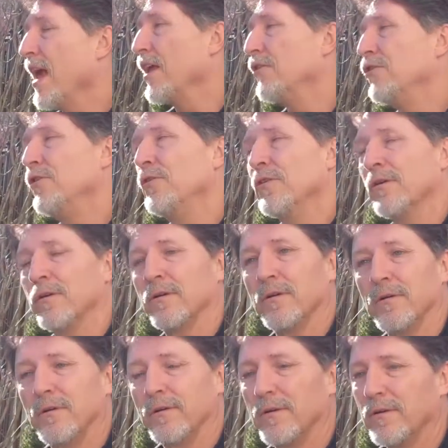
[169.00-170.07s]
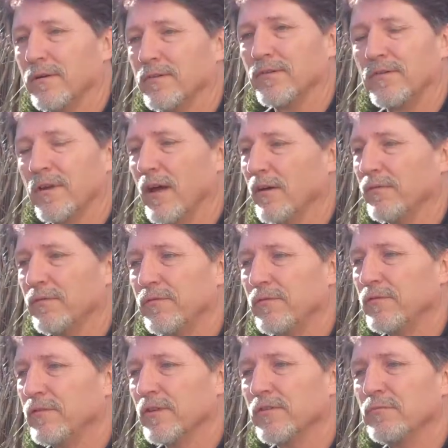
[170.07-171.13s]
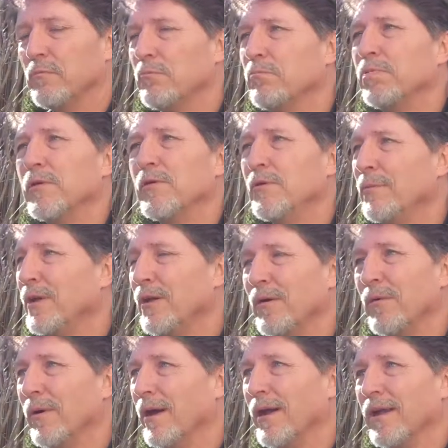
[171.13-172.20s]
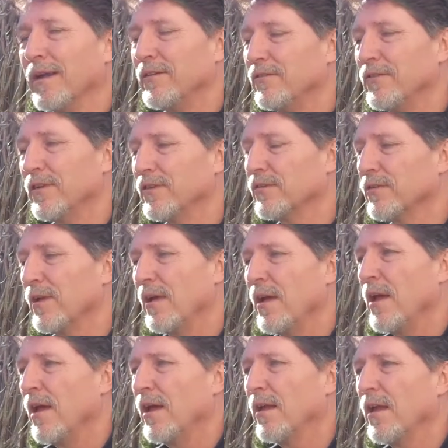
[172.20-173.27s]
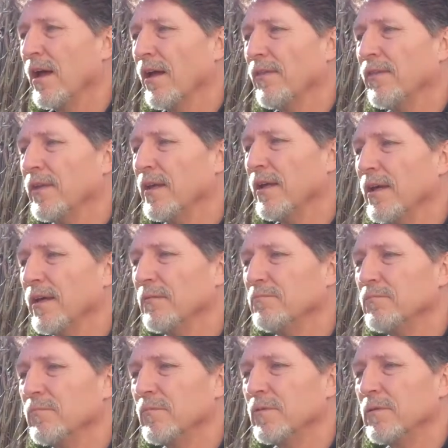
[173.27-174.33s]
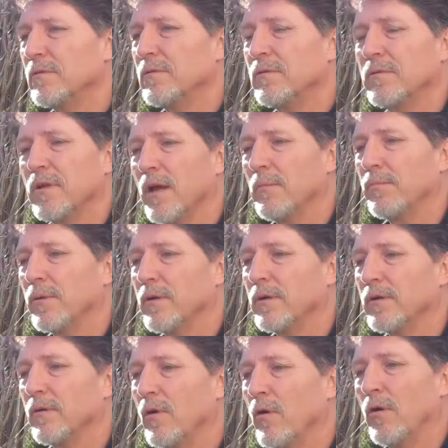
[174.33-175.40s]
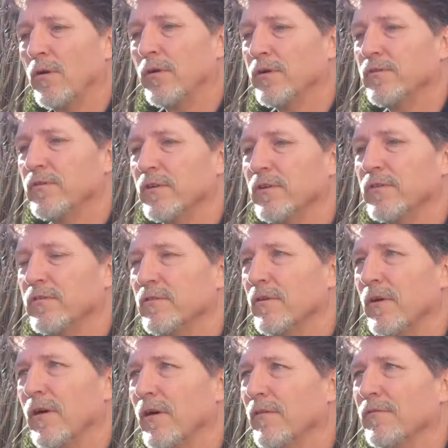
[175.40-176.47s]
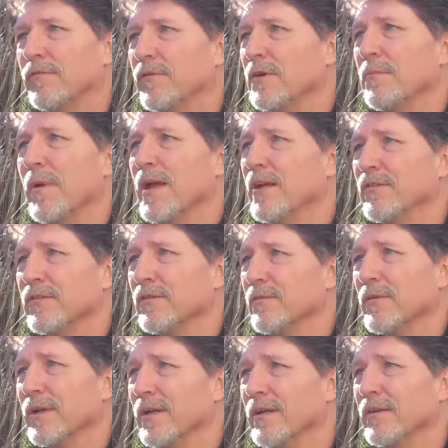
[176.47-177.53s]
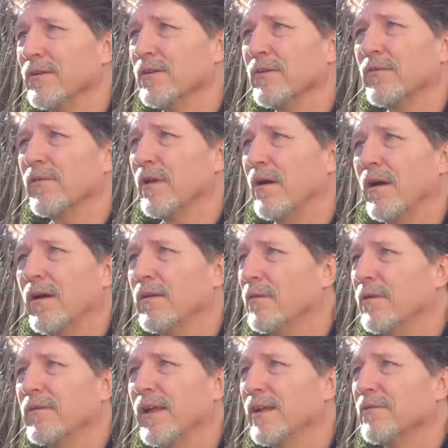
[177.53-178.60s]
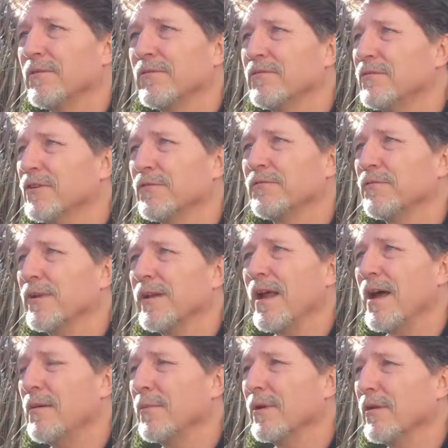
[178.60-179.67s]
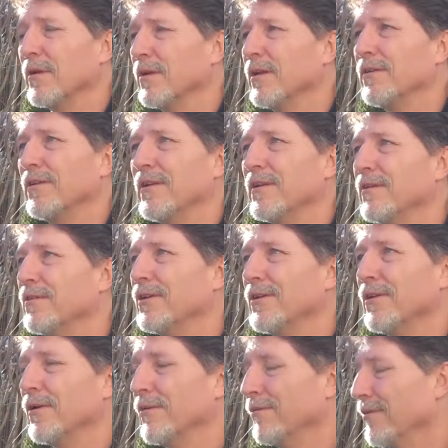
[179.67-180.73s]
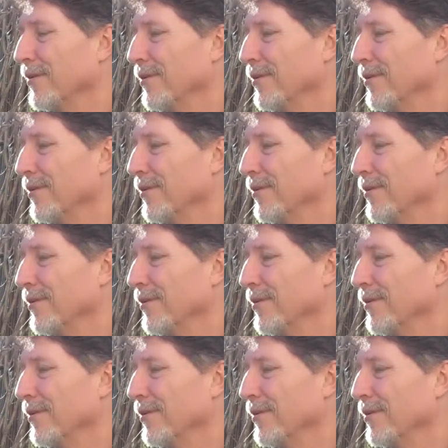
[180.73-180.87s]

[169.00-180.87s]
and your stuff just blew me away. Just the Templar origins of Freemasonry. That's just phenomenal, and the